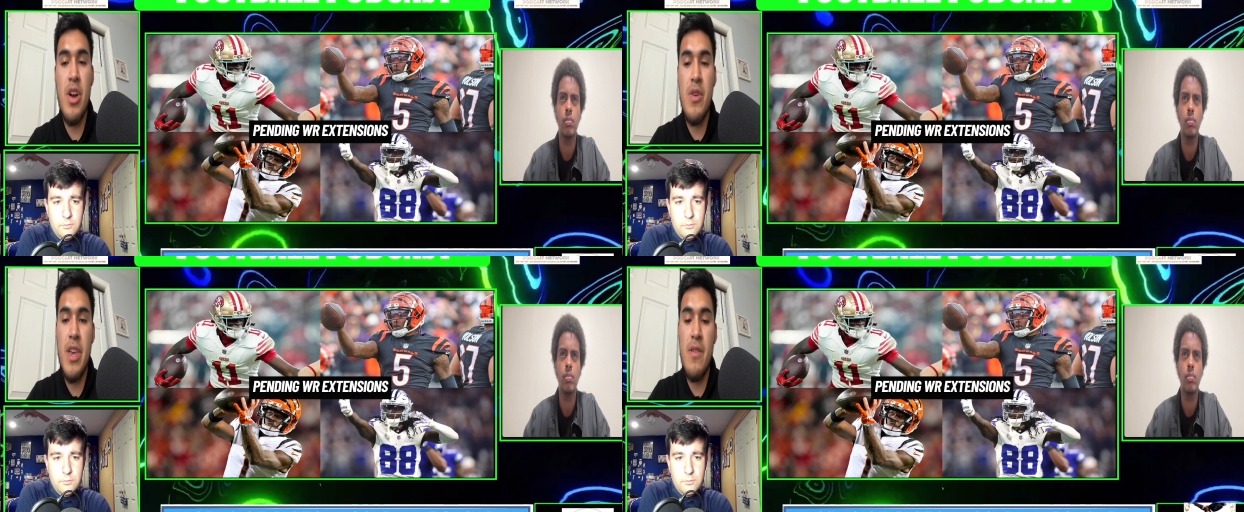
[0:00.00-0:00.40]

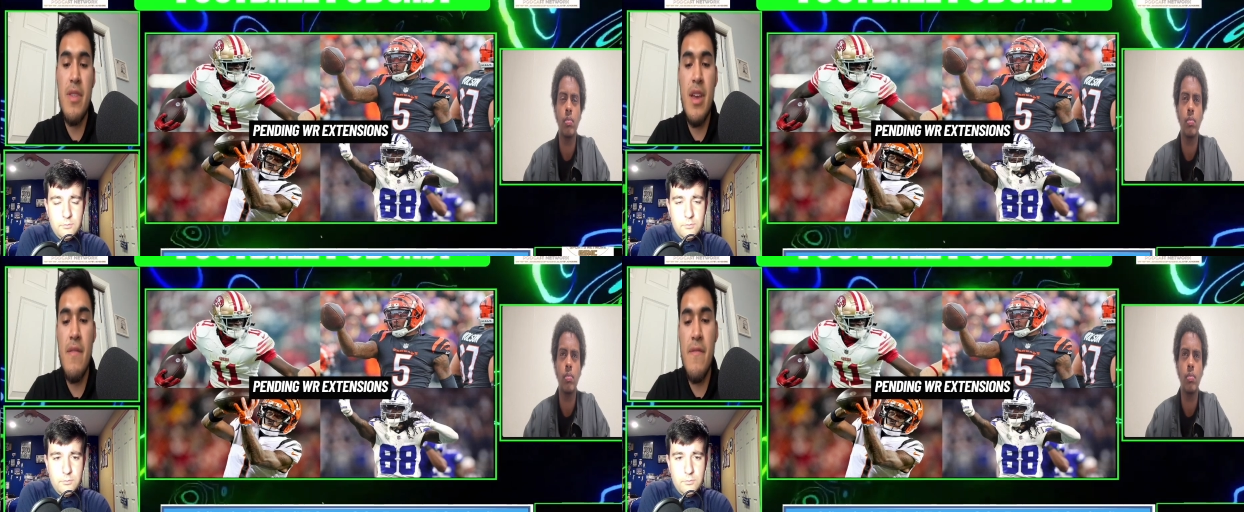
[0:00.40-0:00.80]
Speaker 1: go here
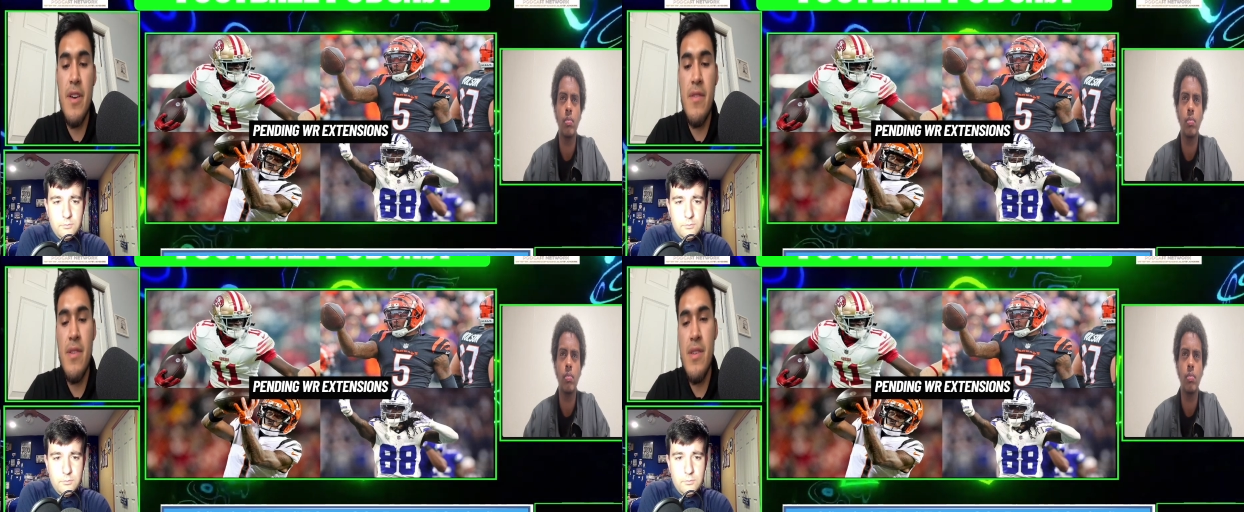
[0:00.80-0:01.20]
in the N F
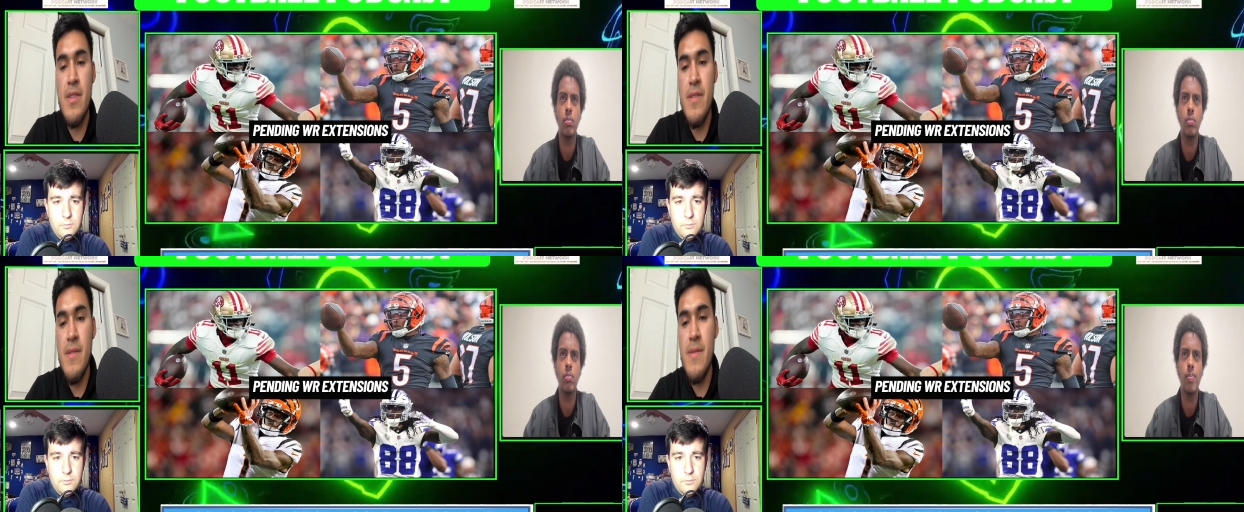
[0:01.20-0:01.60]
L?
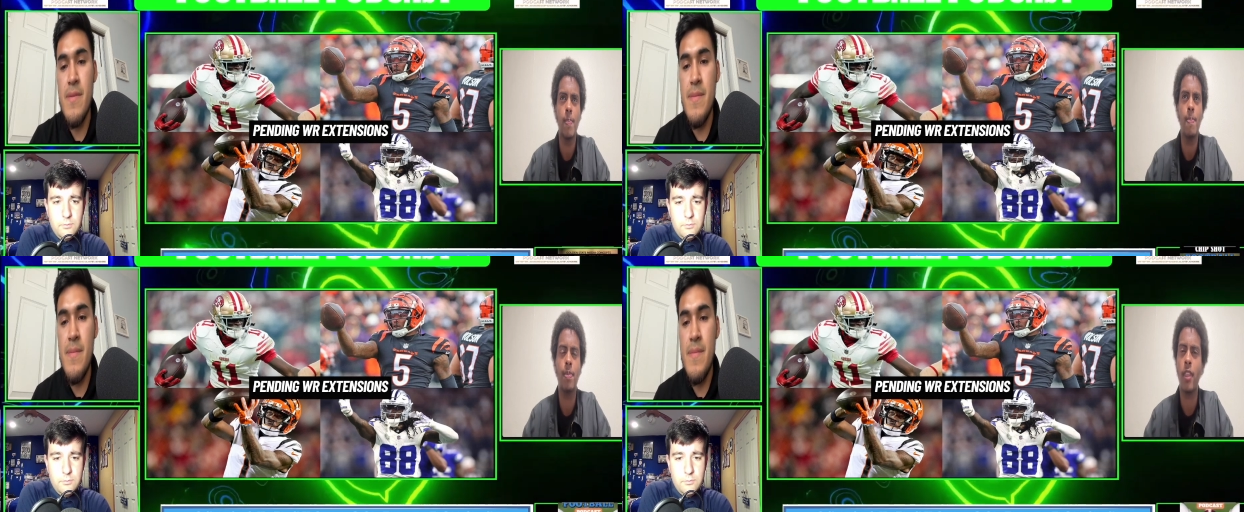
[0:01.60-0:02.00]

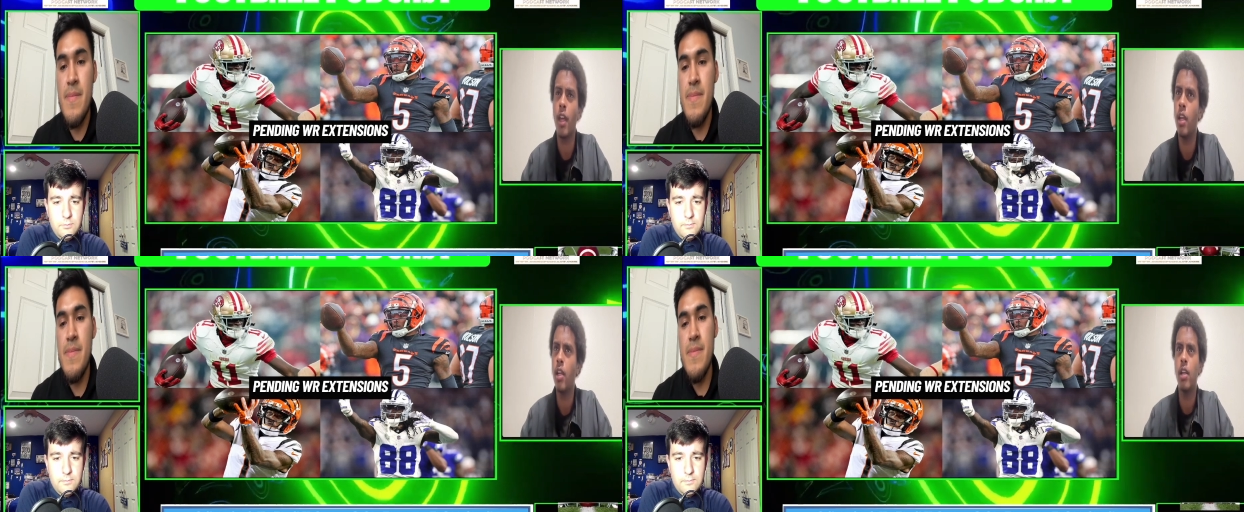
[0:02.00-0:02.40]

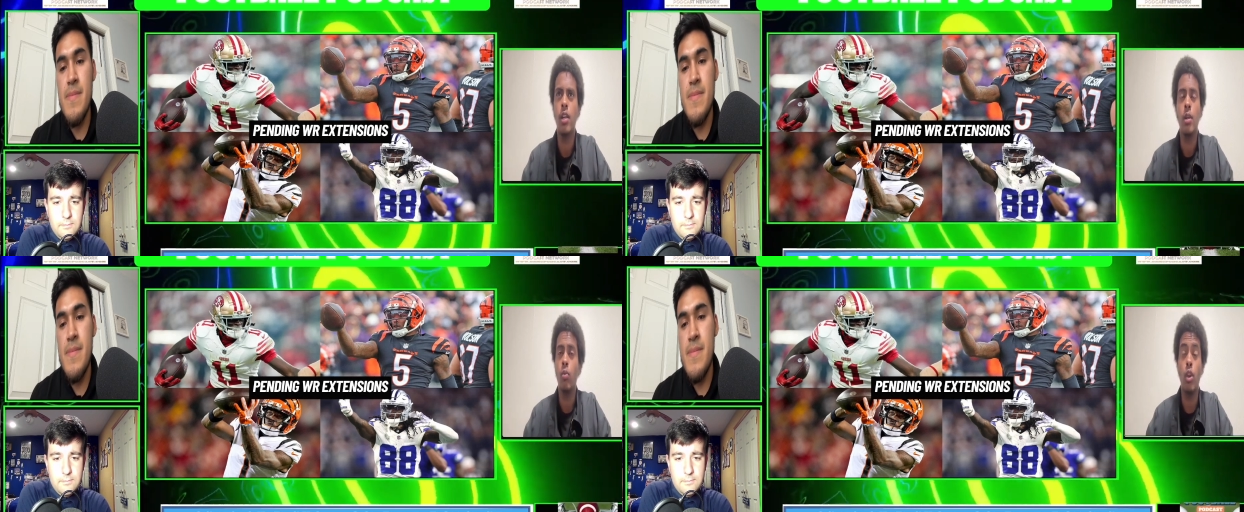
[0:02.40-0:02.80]

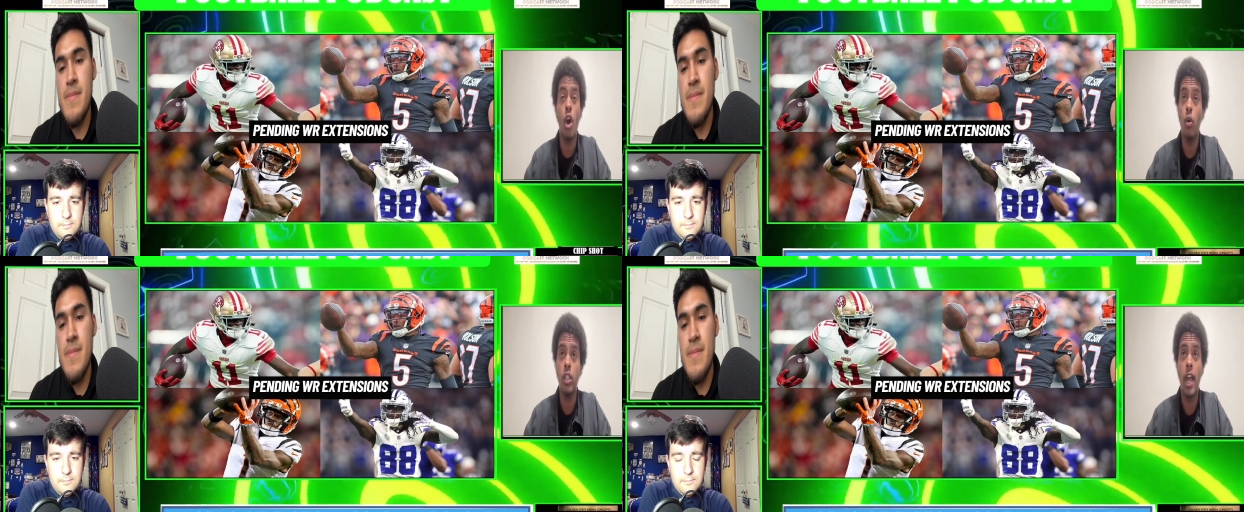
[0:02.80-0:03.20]
Speaker 2: Well,
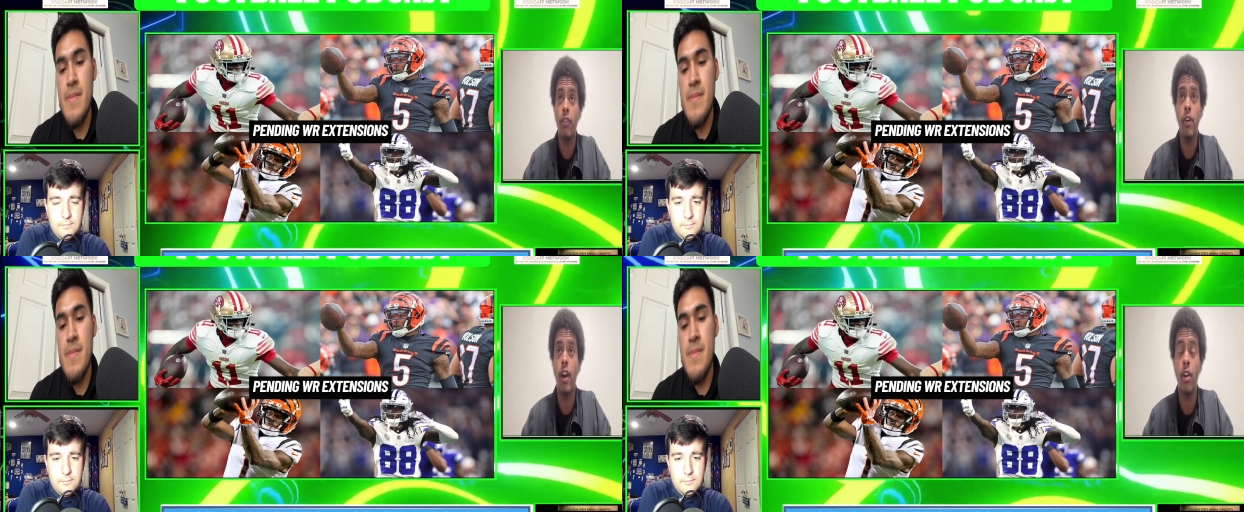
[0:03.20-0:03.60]
no, it's not
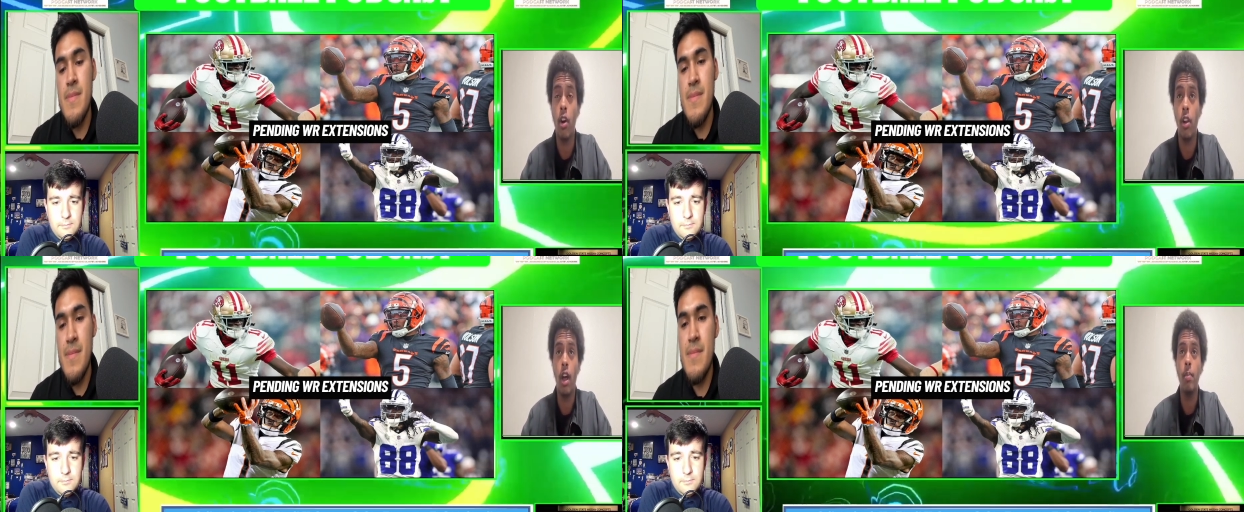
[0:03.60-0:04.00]
fair at
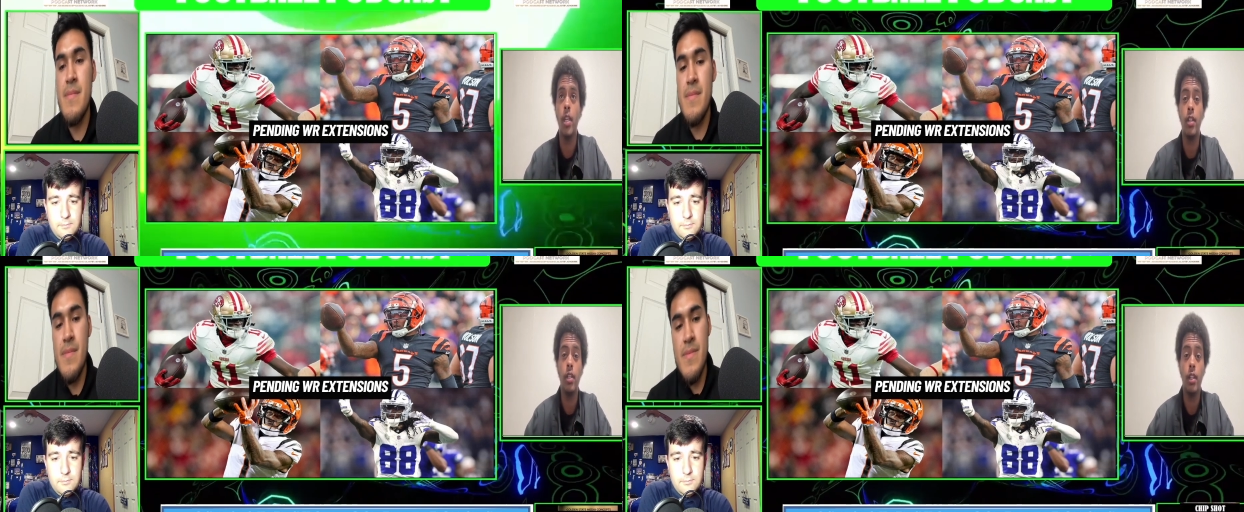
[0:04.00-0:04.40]
all. I
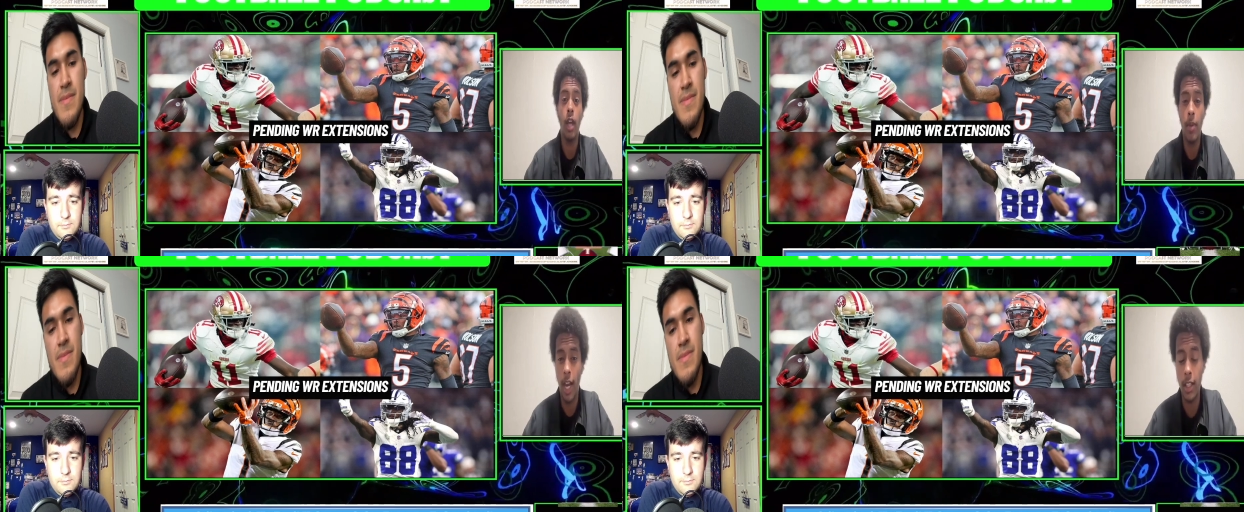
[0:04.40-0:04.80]
mean, I
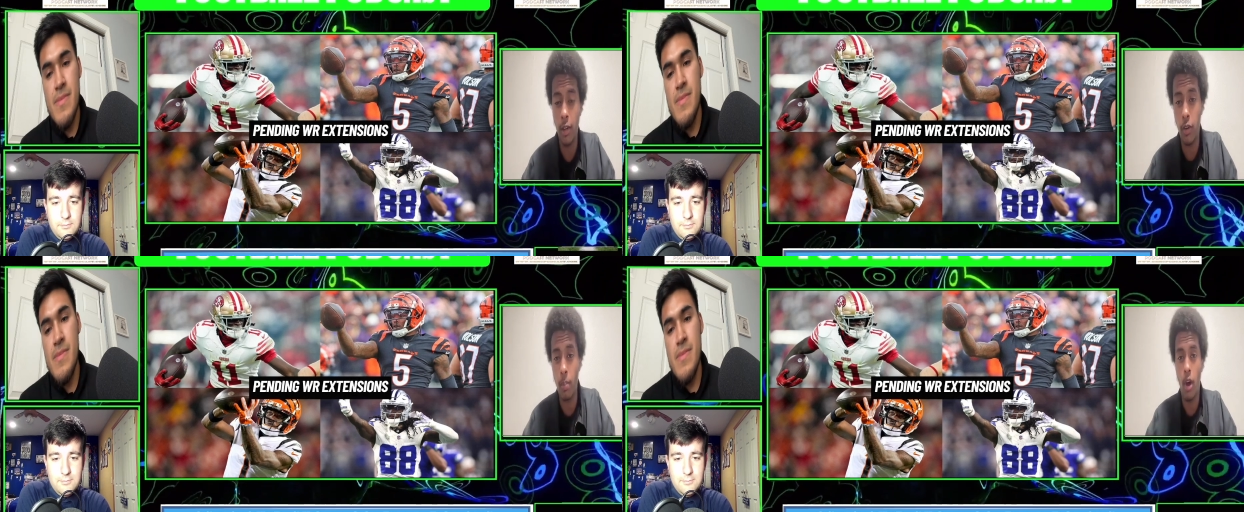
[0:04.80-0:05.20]
mean, I think
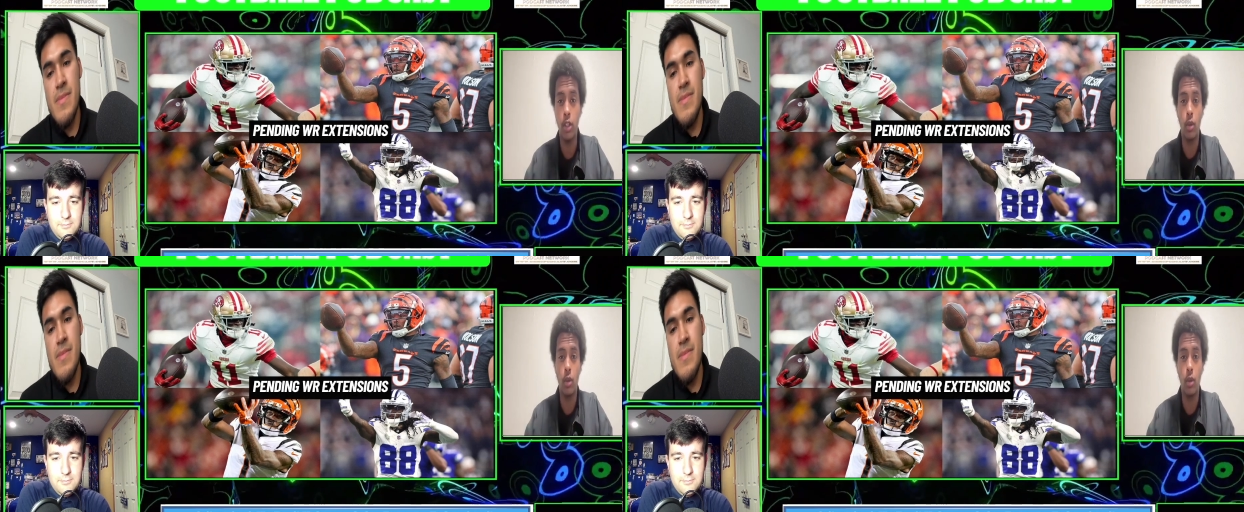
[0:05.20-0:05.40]
football is the